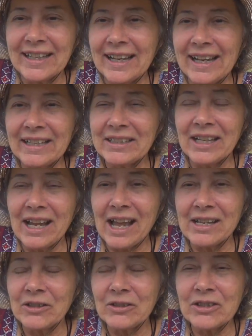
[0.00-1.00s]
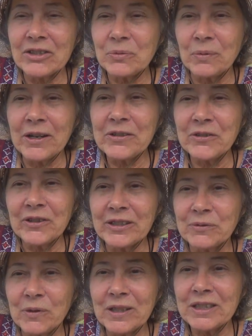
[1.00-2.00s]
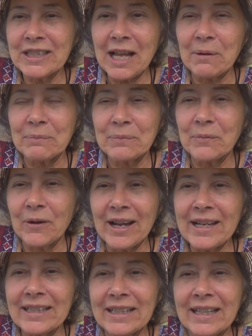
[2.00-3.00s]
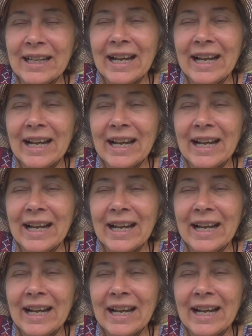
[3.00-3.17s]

and and you're just wondering what's up, right?